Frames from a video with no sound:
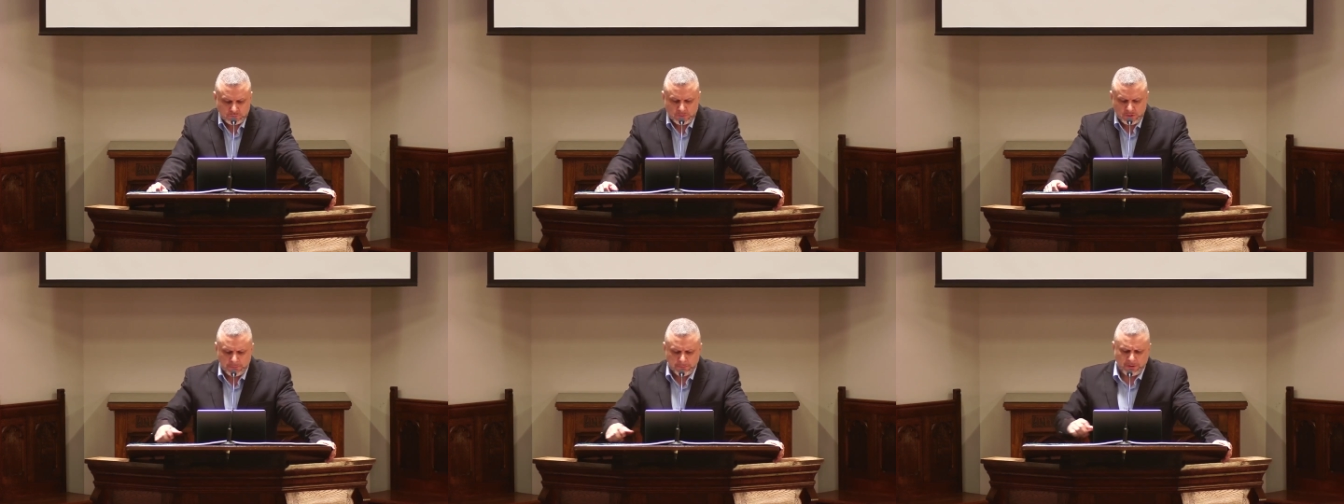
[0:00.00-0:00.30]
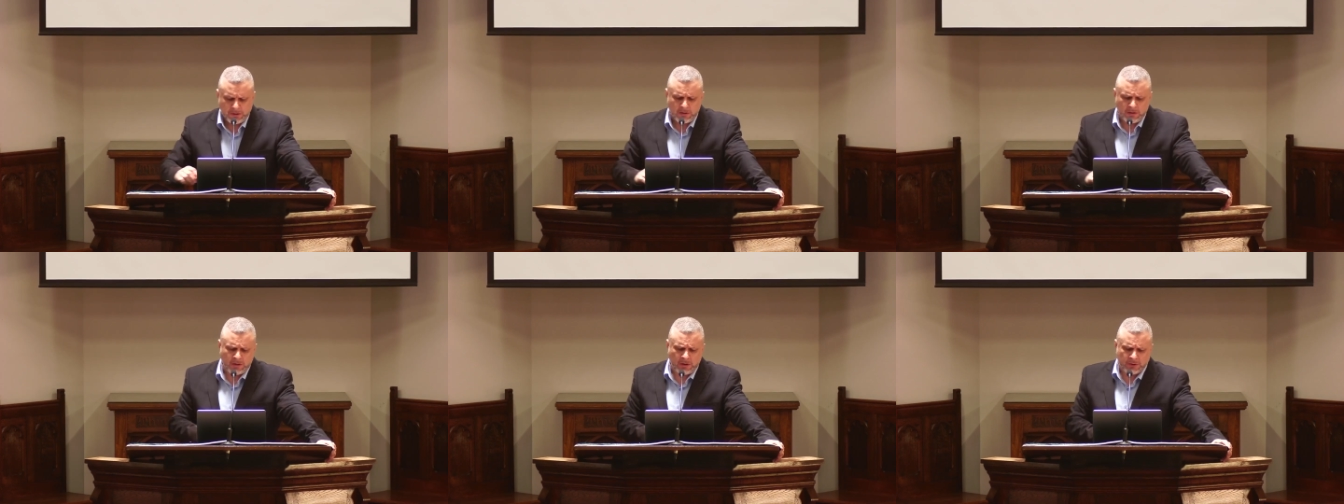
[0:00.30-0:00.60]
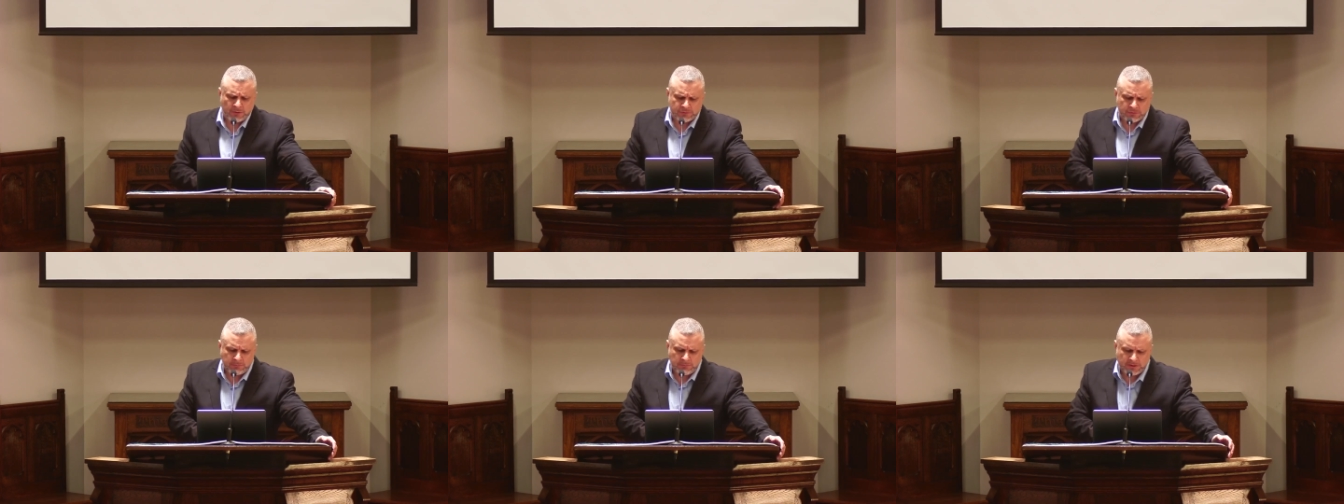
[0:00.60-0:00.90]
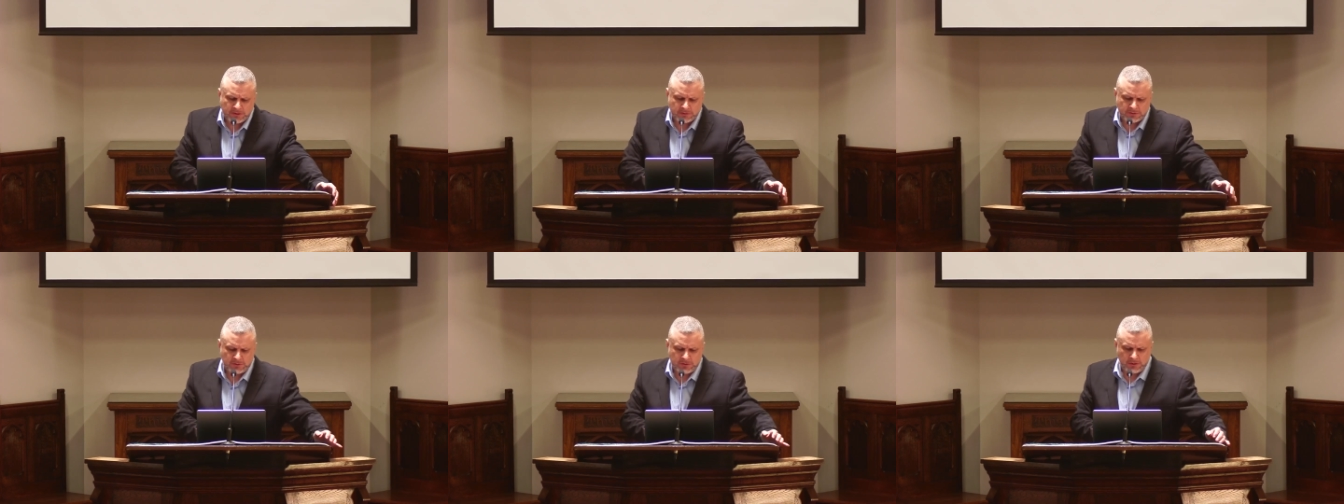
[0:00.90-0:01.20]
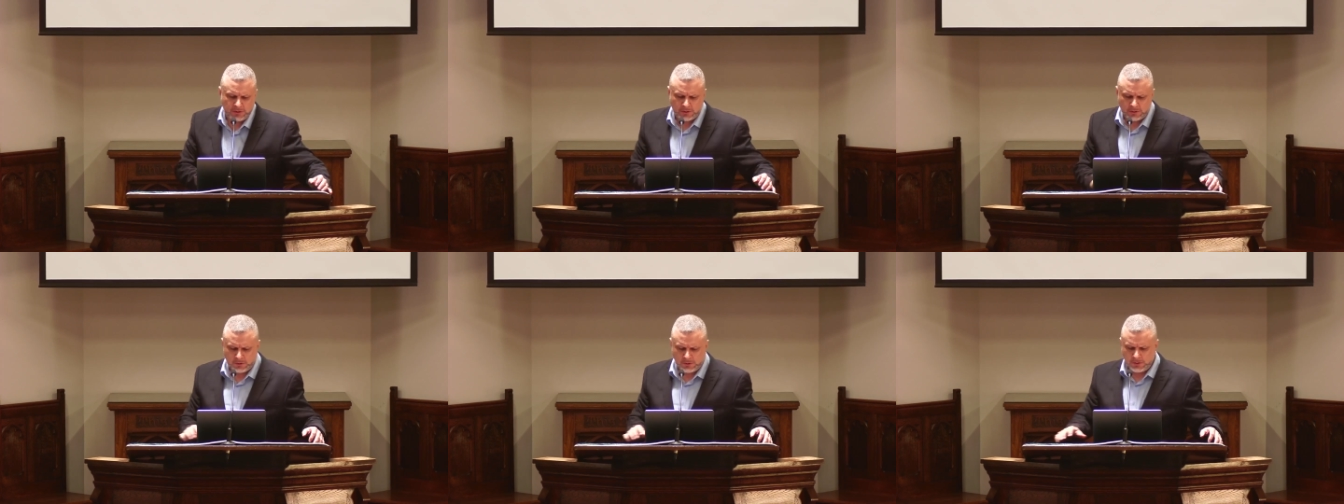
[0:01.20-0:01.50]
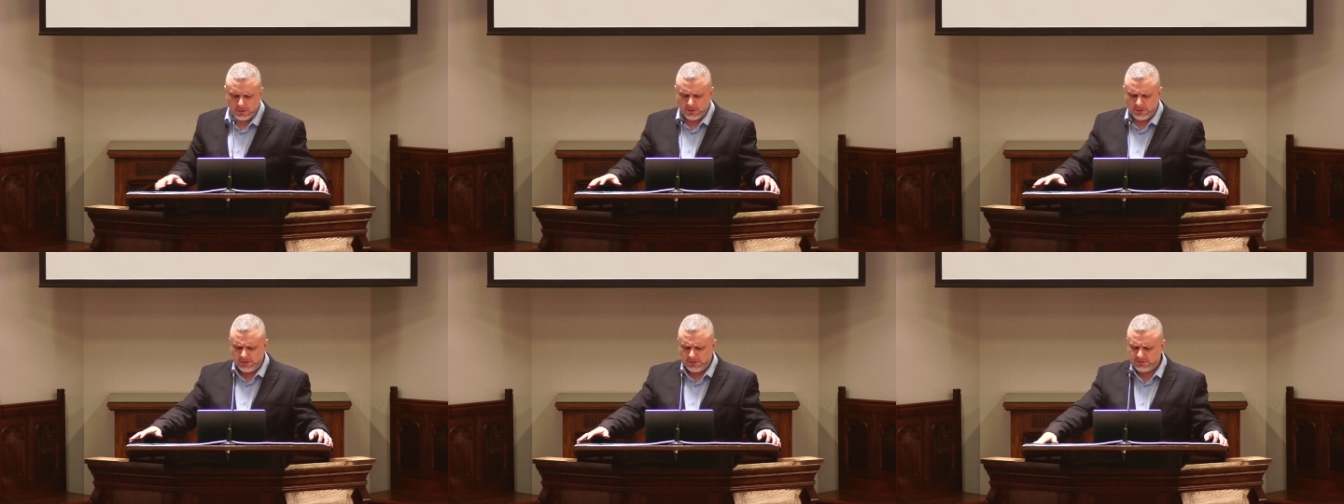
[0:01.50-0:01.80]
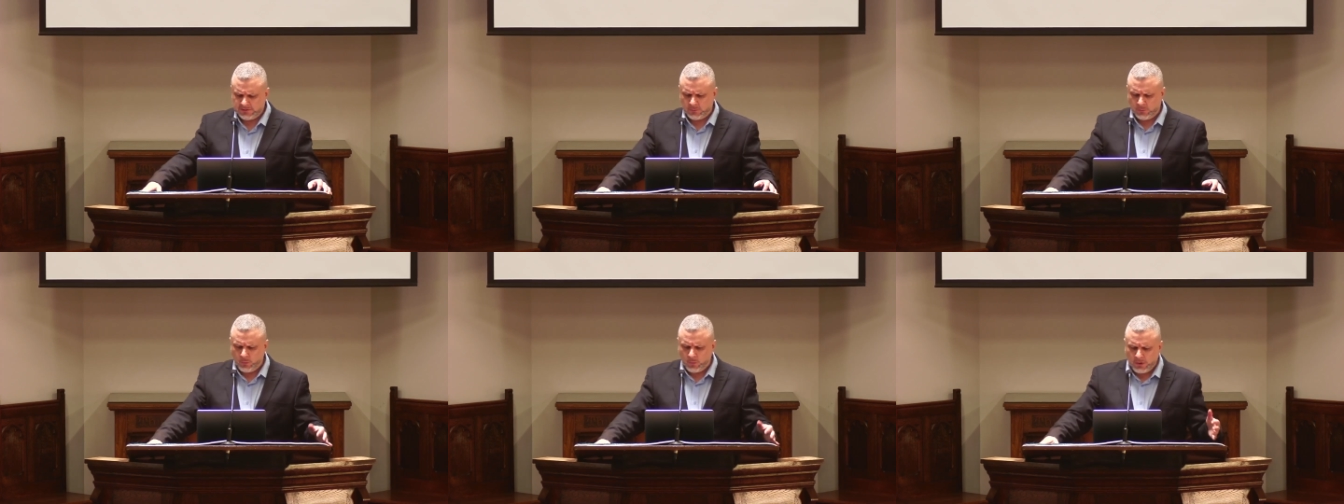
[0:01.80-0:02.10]
Paul also mentioned here, he
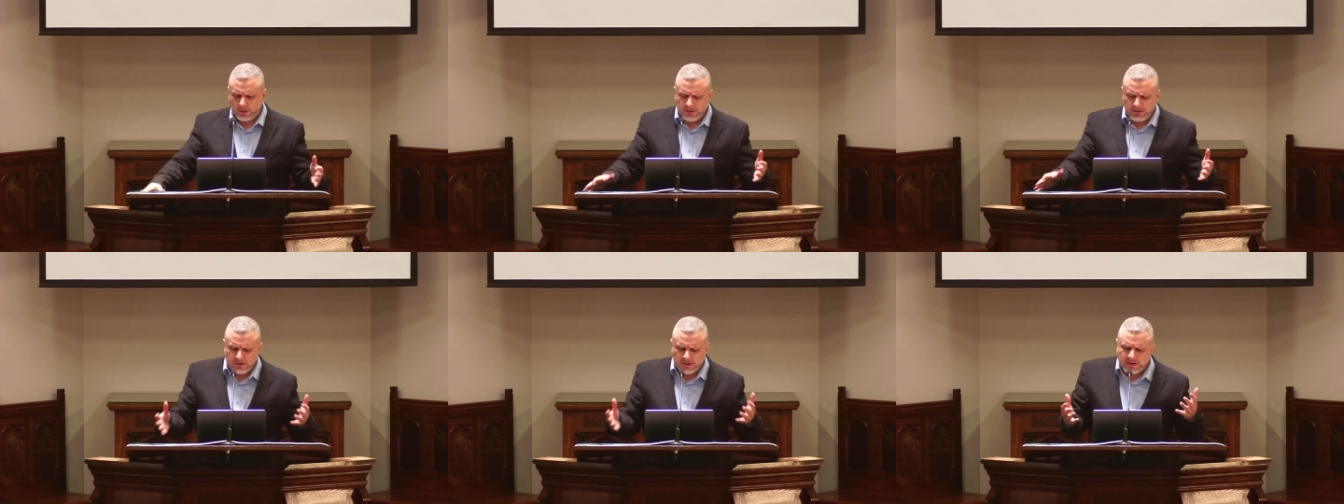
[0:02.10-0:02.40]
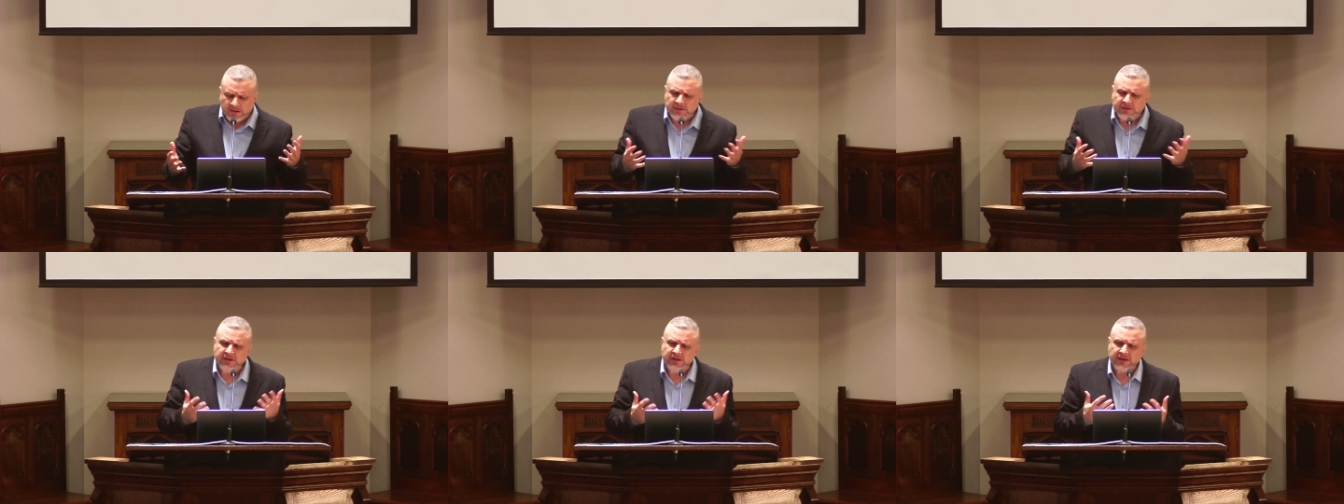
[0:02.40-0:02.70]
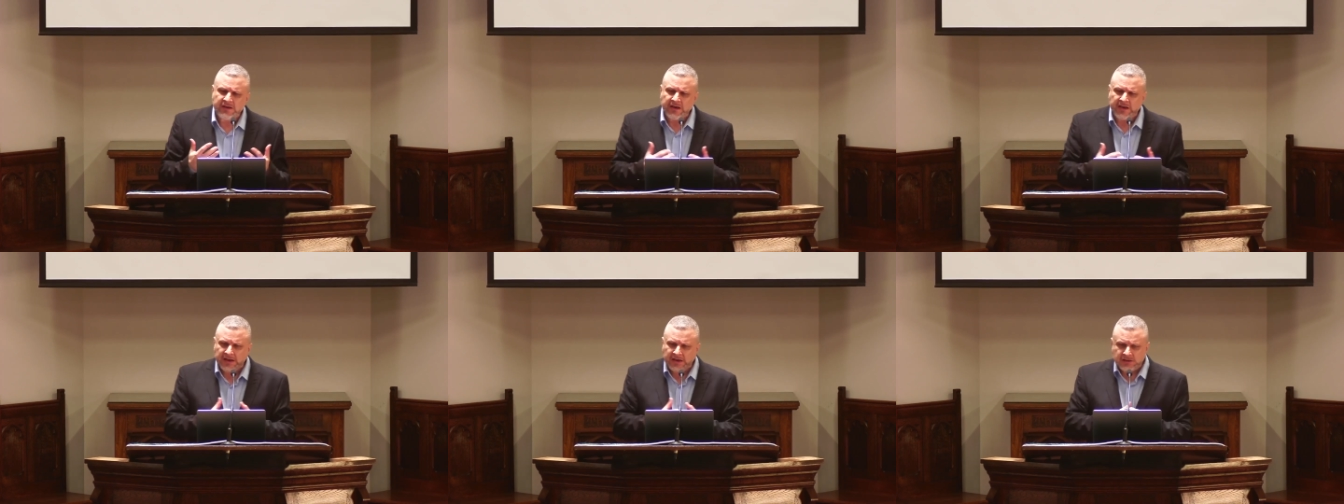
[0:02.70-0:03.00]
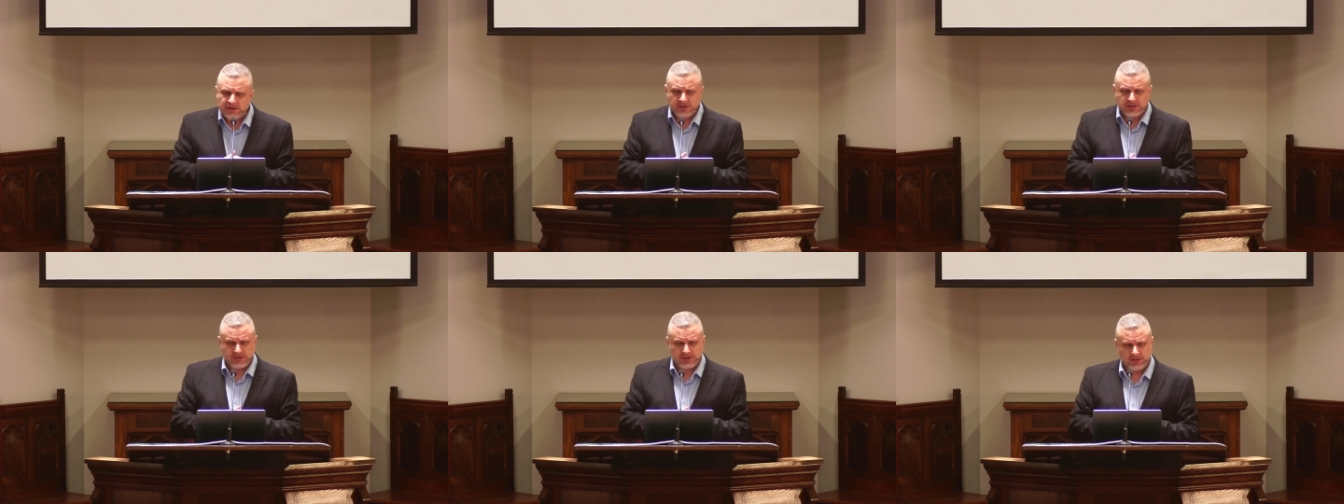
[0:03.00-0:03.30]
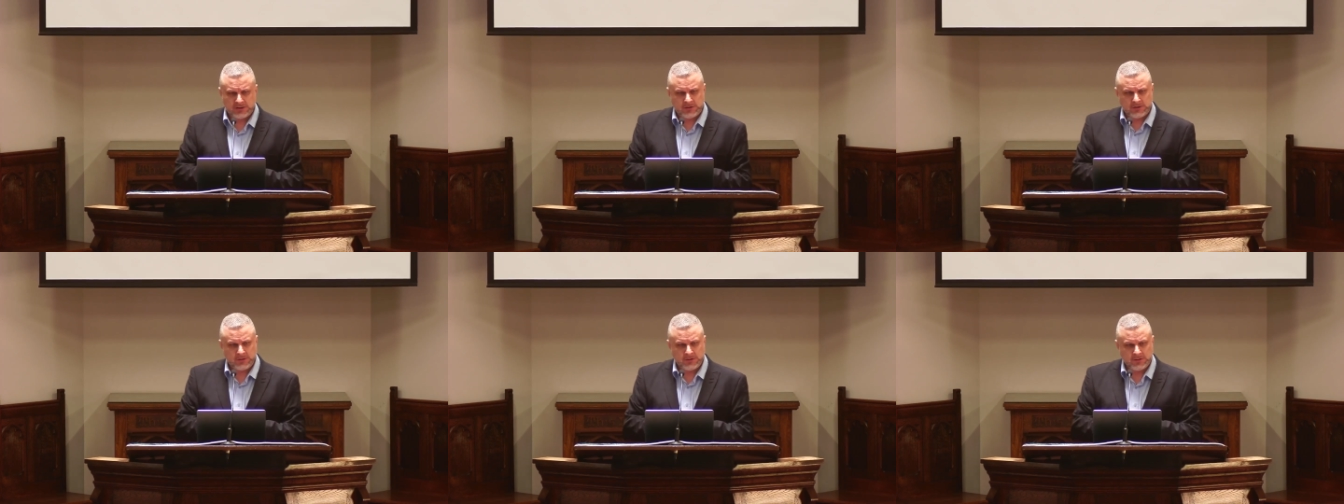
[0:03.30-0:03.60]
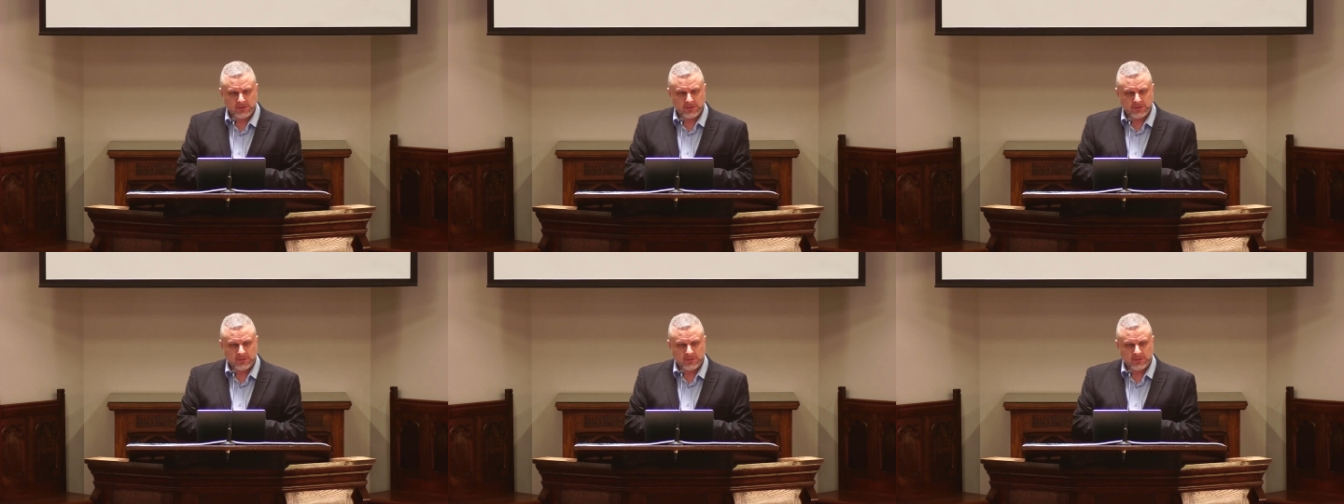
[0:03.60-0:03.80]
said, What indignation